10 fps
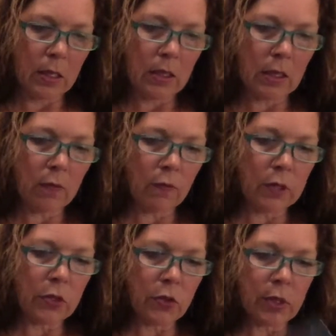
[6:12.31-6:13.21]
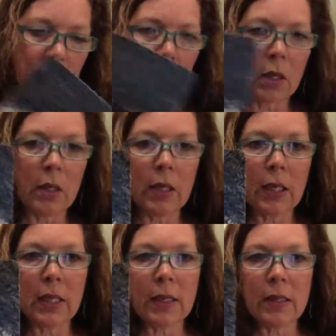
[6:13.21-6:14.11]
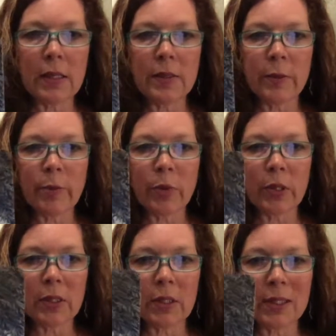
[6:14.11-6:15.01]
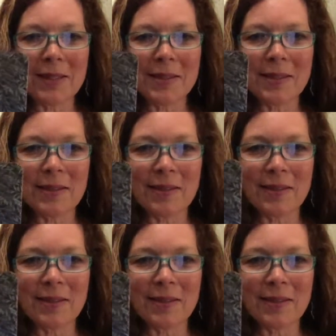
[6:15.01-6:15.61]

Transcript: Lovely tree card. I like that these are borderless.